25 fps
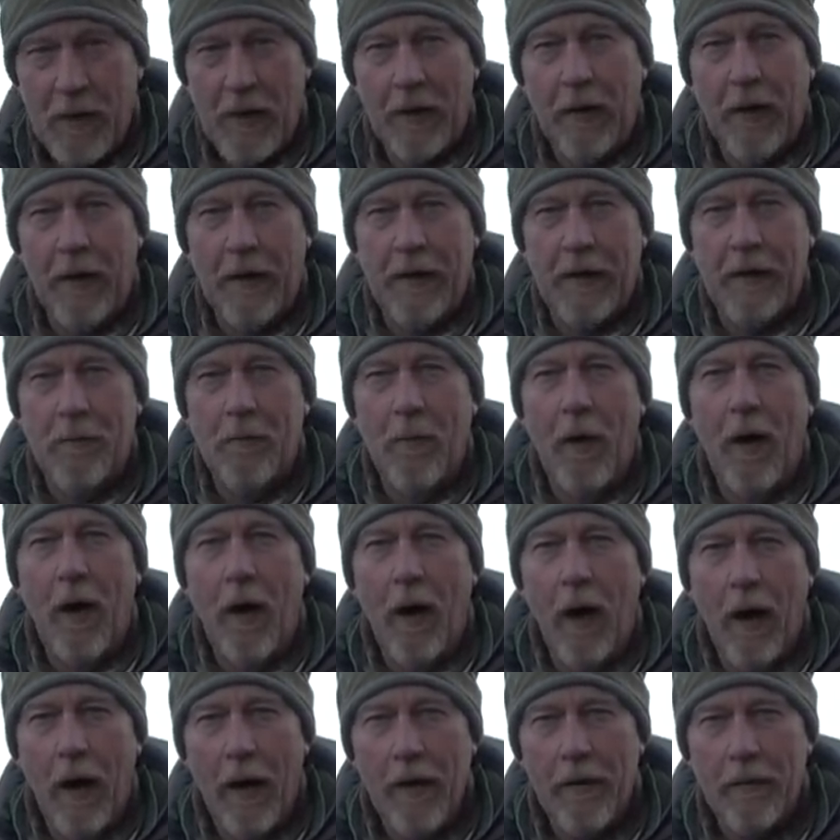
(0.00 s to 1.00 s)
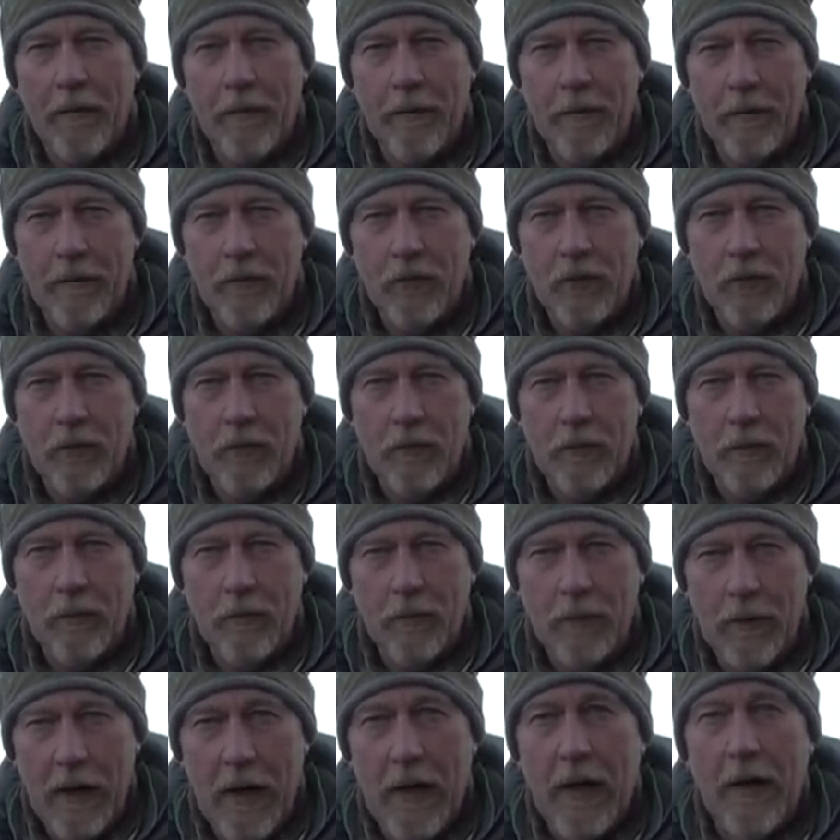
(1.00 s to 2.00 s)
pain like it in my life.
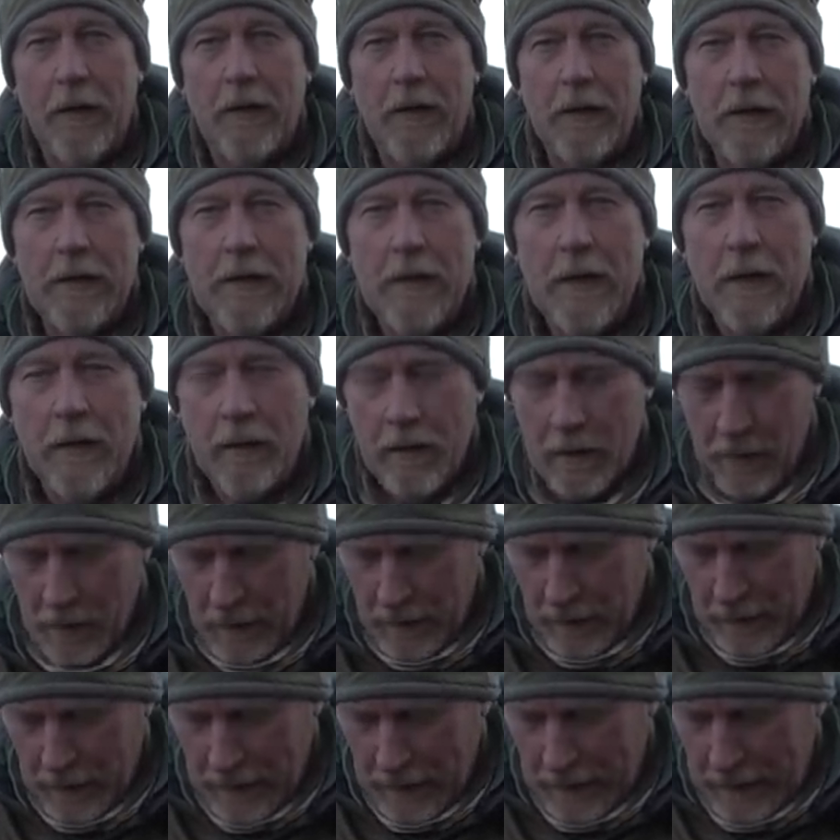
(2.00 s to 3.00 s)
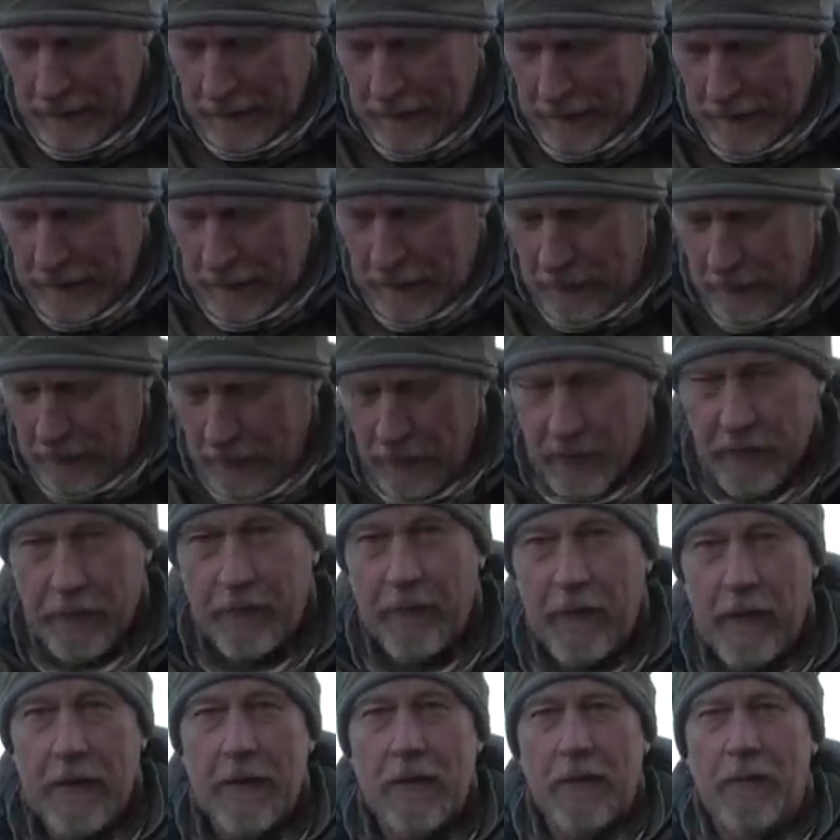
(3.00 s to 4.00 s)
A&E,
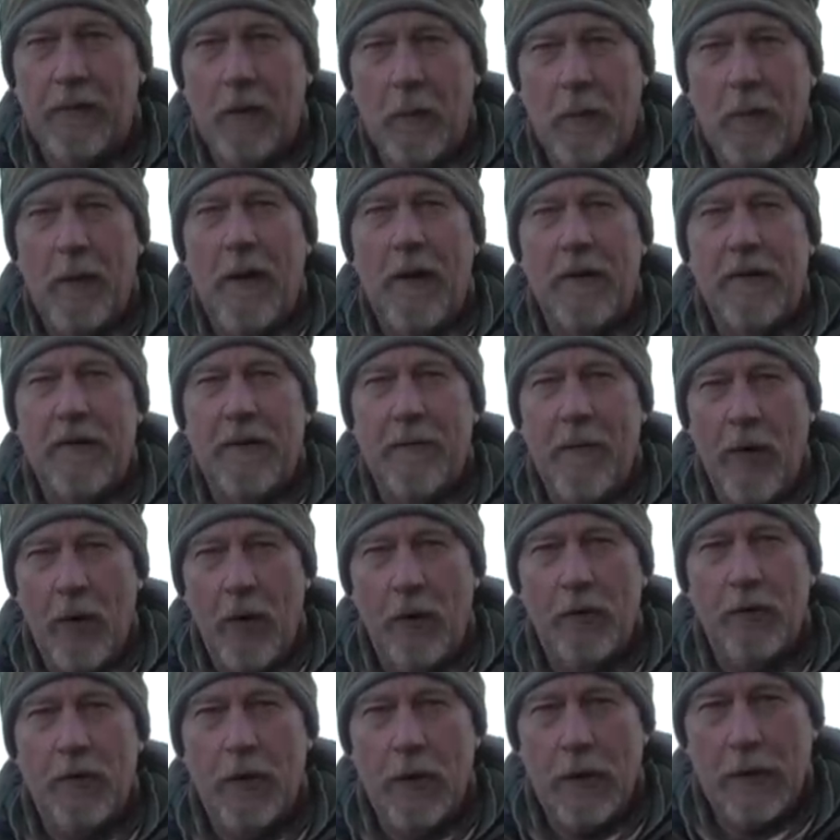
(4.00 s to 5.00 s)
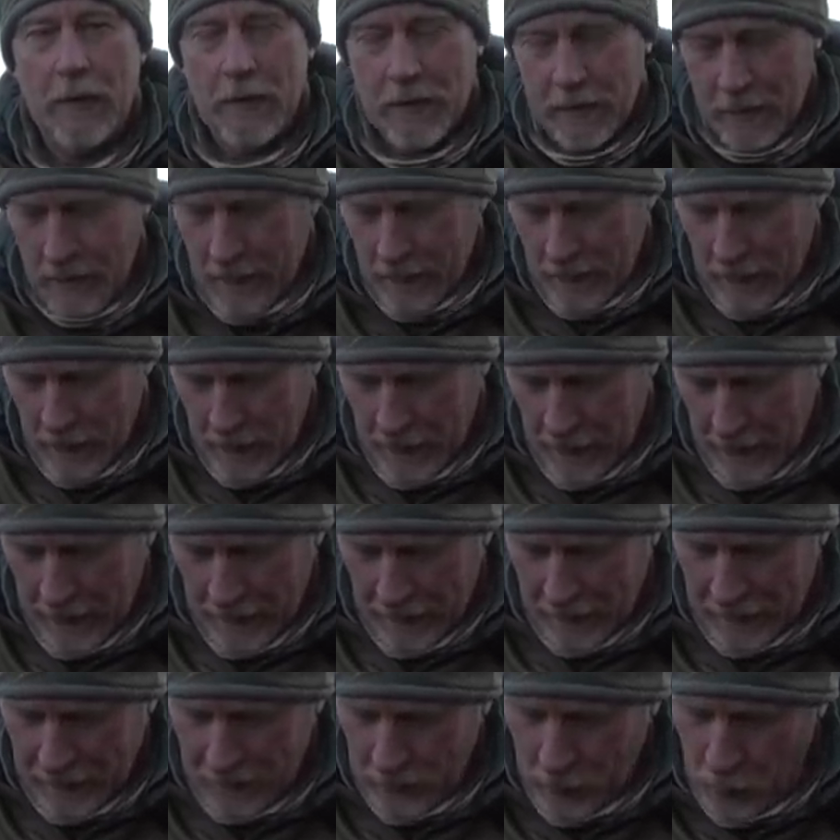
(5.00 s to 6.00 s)
intravenous flipping antibiotics uh,
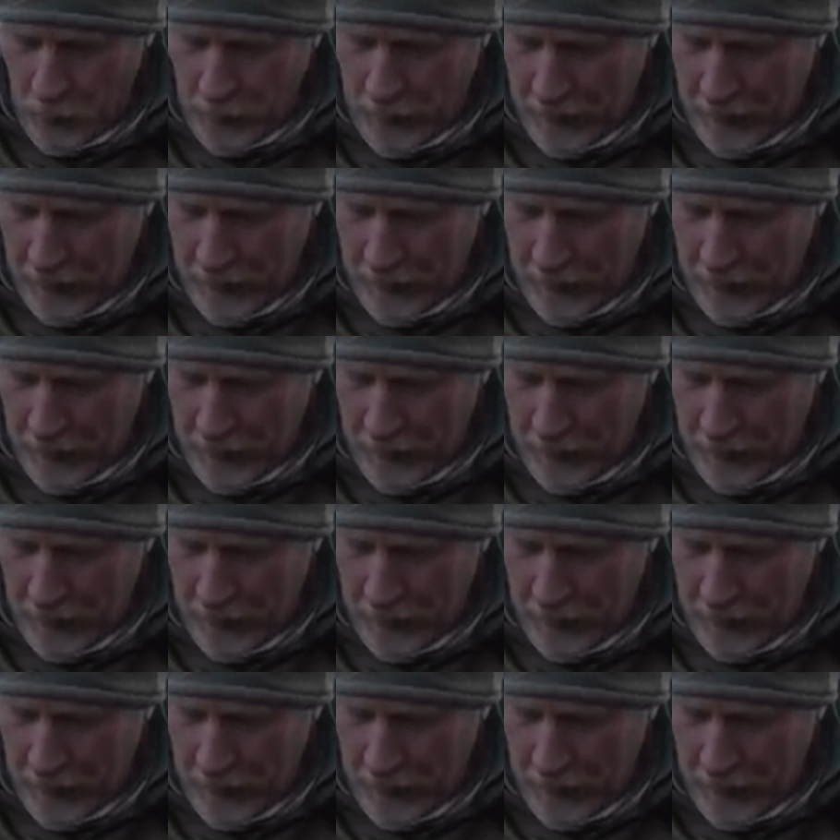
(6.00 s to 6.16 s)
and I still